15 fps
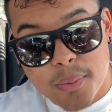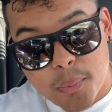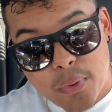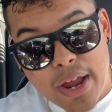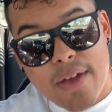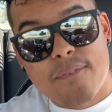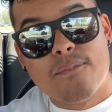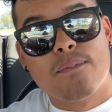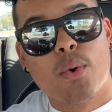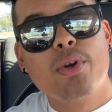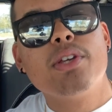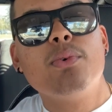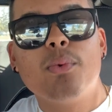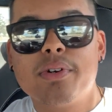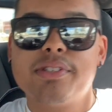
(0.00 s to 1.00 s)
we're at
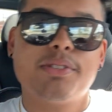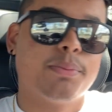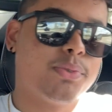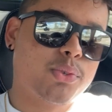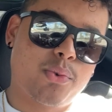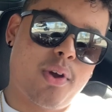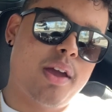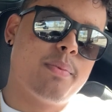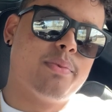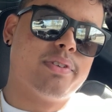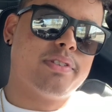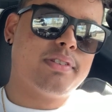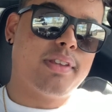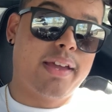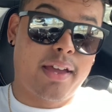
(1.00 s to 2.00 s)
41
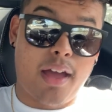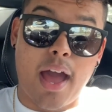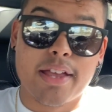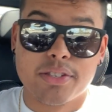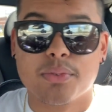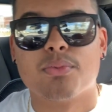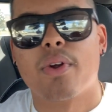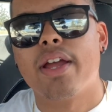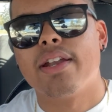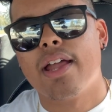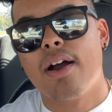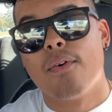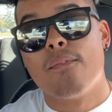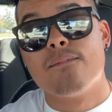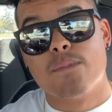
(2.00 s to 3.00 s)
subscribers, like as of right
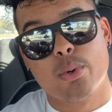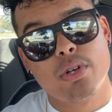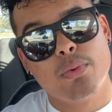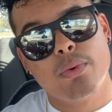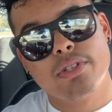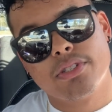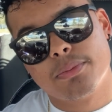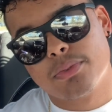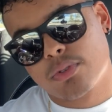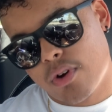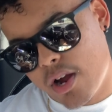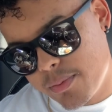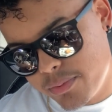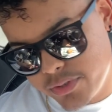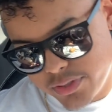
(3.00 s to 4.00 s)
now, 41
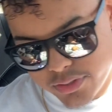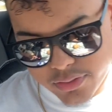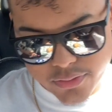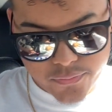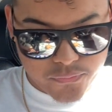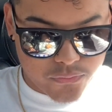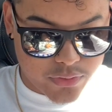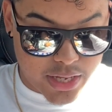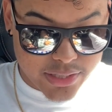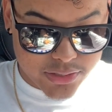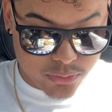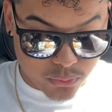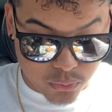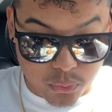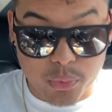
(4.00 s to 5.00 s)
subscribers.
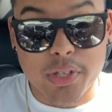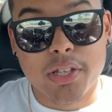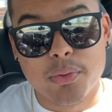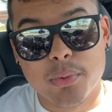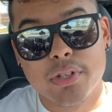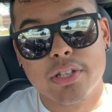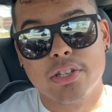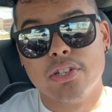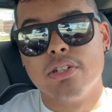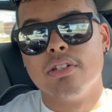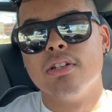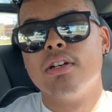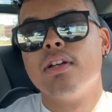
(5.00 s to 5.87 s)
That's really, really good.